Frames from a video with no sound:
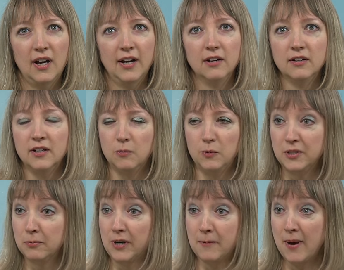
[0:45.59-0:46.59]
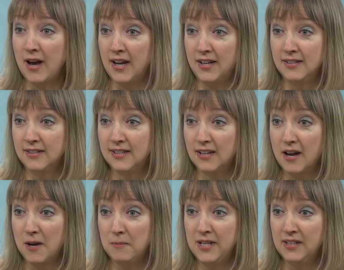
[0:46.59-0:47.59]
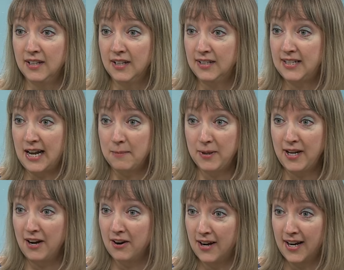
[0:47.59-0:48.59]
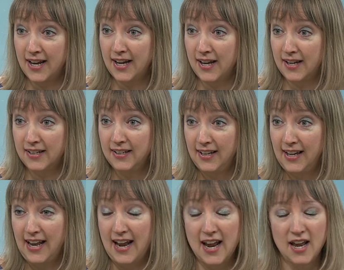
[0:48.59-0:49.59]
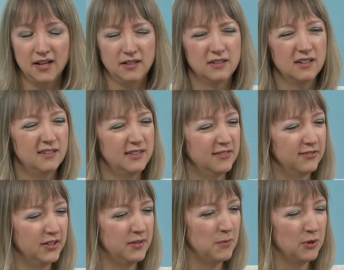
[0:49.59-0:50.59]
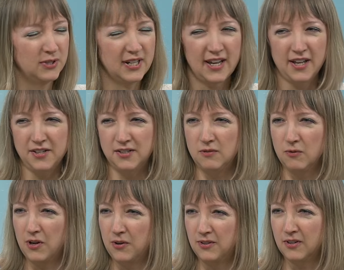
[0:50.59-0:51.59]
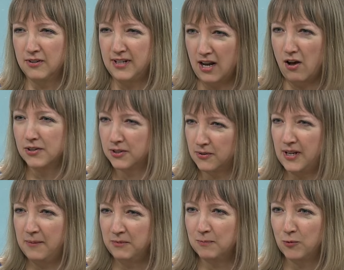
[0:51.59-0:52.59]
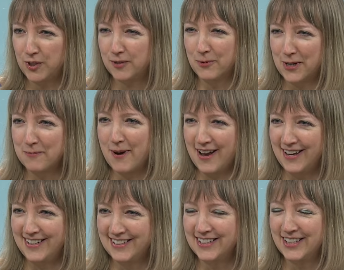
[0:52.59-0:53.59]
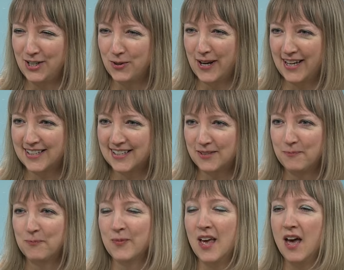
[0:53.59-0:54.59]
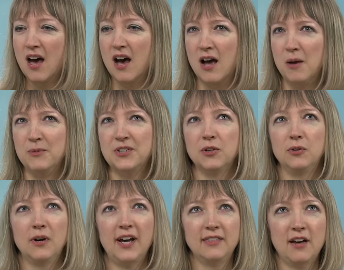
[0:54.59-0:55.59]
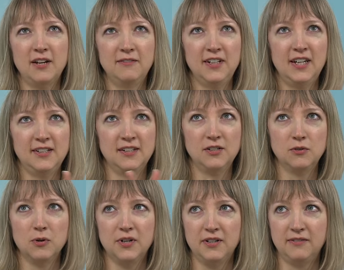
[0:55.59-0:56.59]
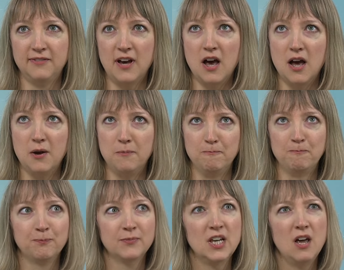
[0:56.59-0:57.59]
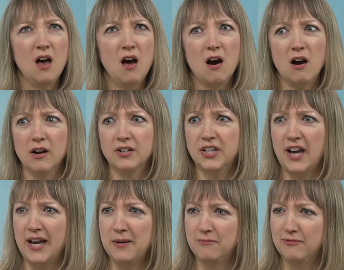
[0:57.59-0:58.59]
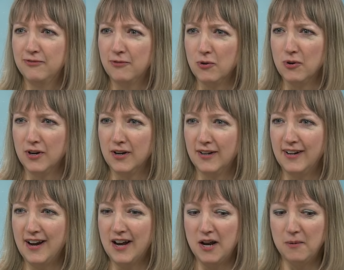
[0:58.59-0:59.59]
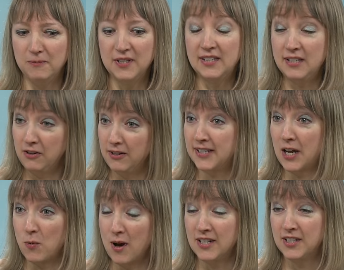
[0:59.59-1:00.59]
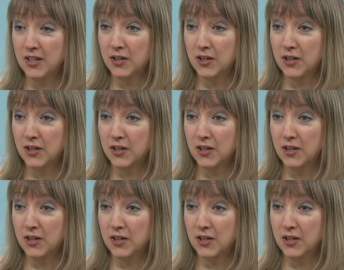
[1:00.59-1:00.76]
I heard of Whispering Pines um, in the Tampa area, and different motels and roads are also named Whispering mm -hmm. Pines in mm -hmm. the mm-hmm. US. Um, so I thought of it as a sort of um, archetype for um, the series I wanted to